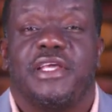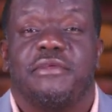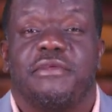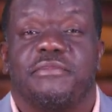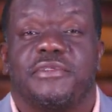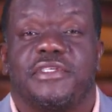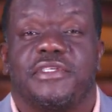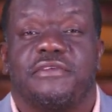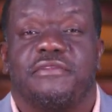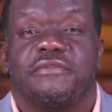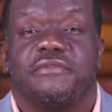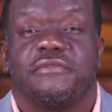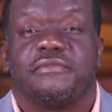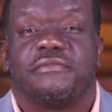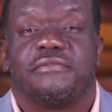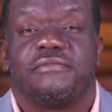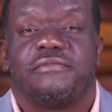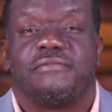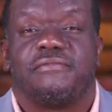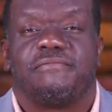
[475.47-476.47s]
himself.
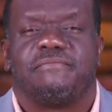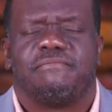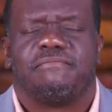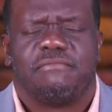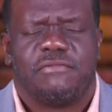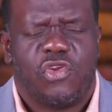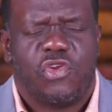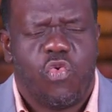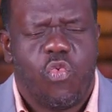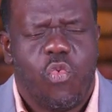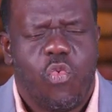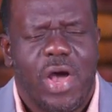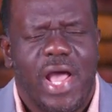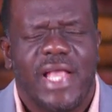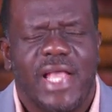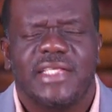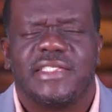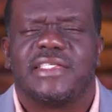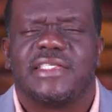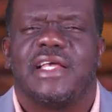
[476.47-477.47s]

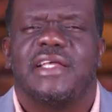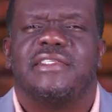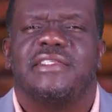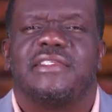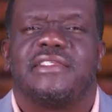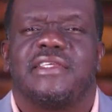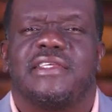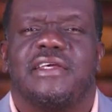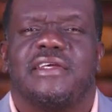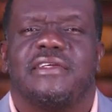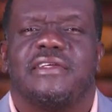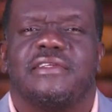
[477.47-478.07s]
Wise answer.